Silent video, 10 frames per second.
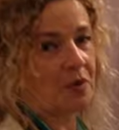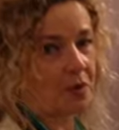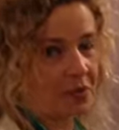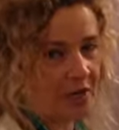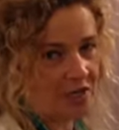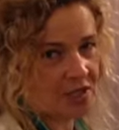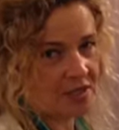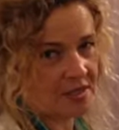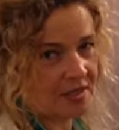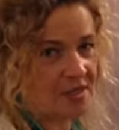with
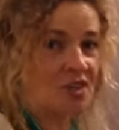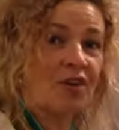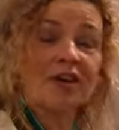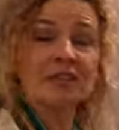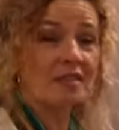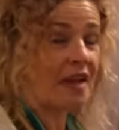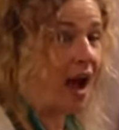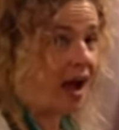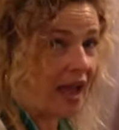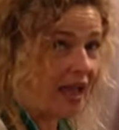brushes. It's not
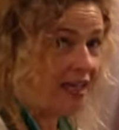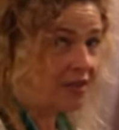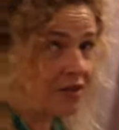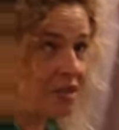dyed